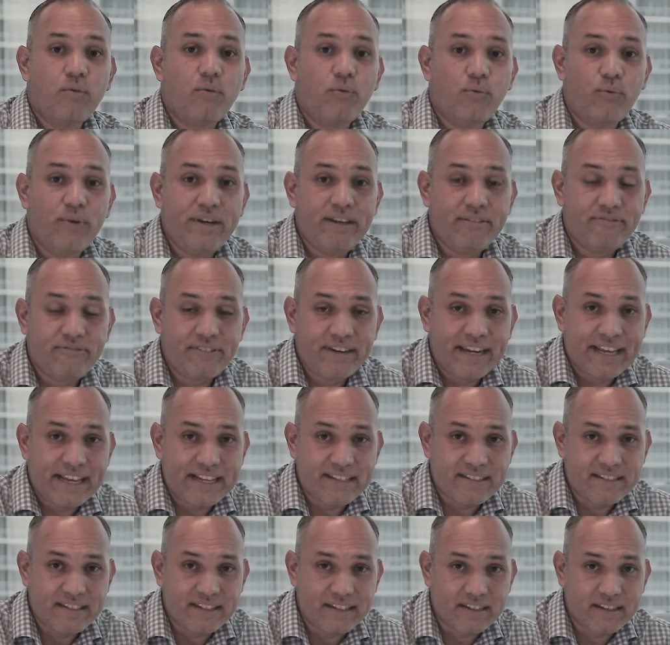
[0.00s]

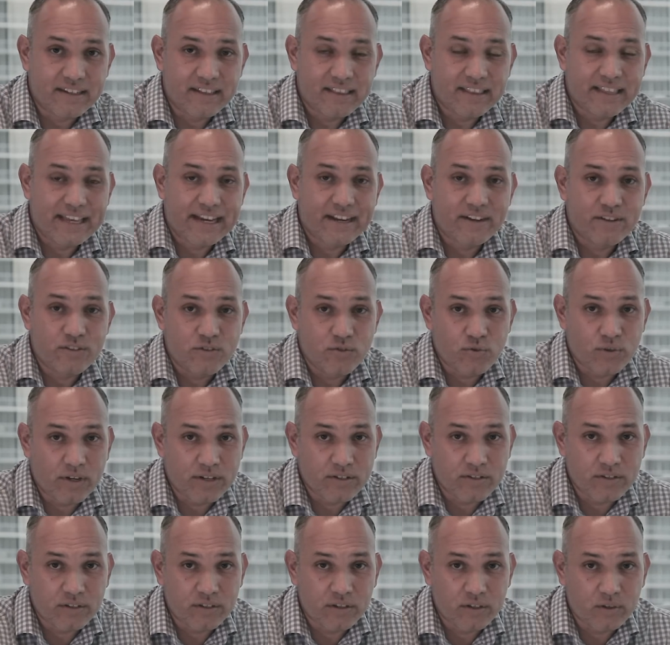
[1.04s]
refinancing that
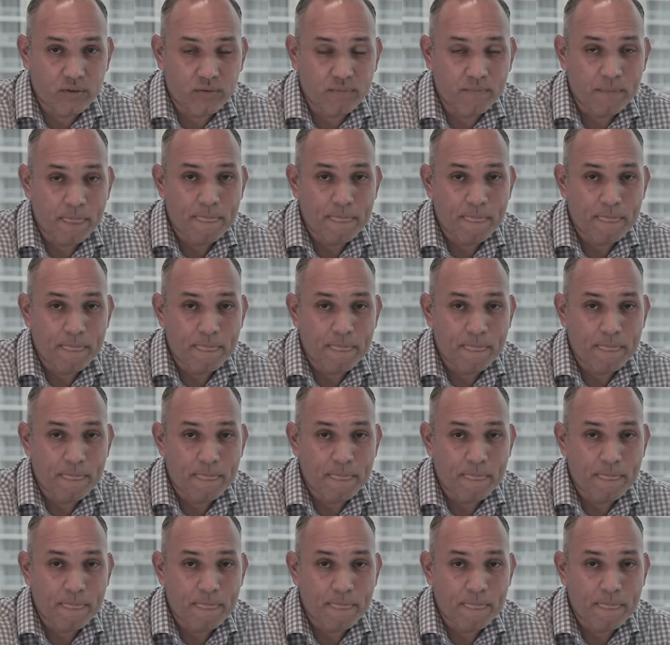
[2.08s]
construction loan.